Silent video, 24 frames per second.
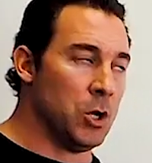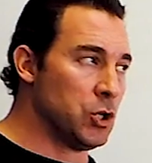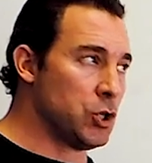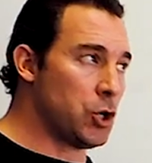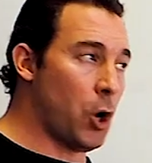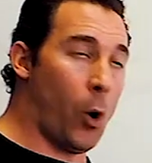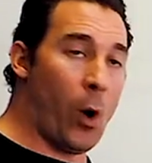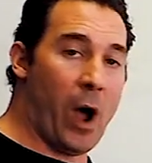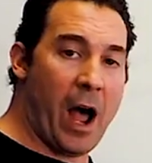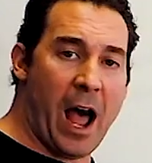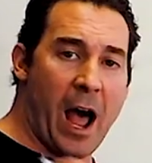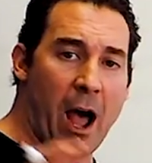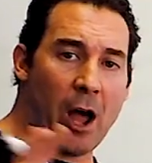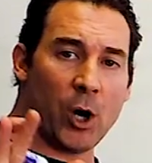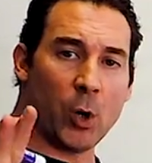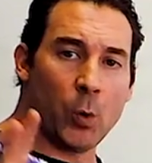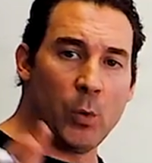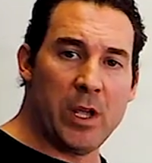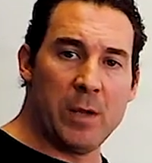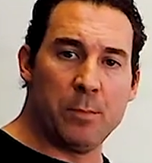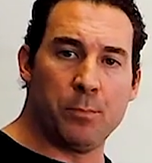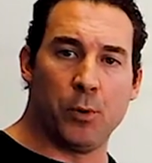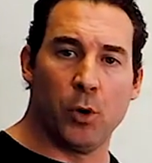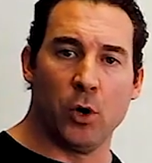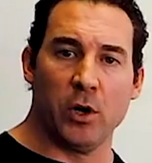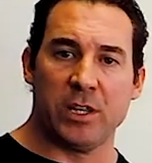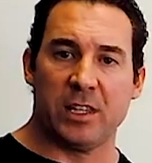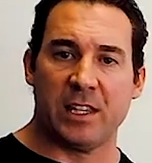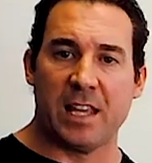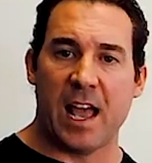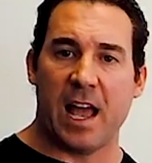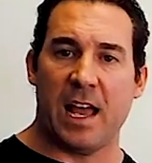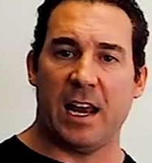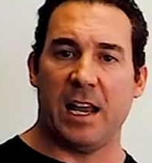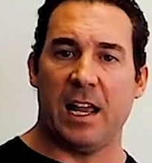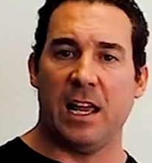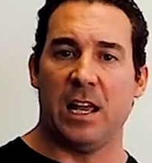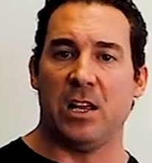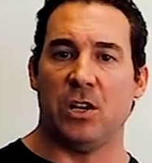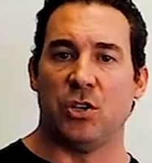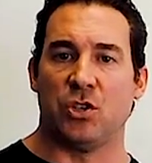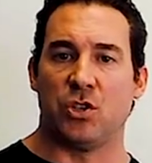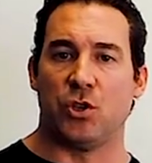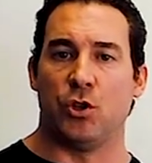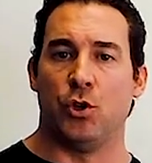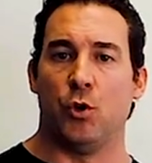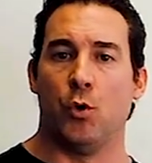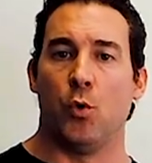So how do we put that
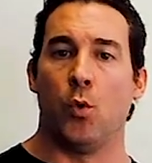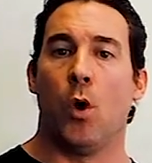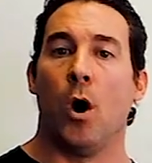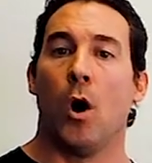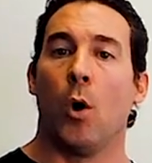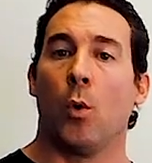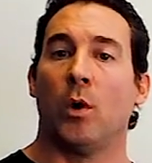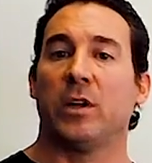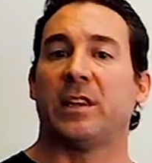into